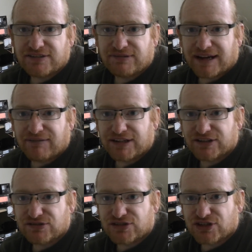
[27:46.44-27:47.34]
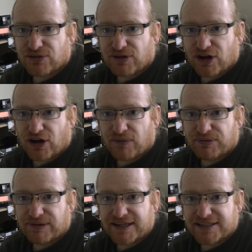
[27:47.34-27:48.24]
I will do some
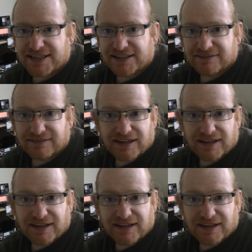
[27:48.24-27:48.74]
operating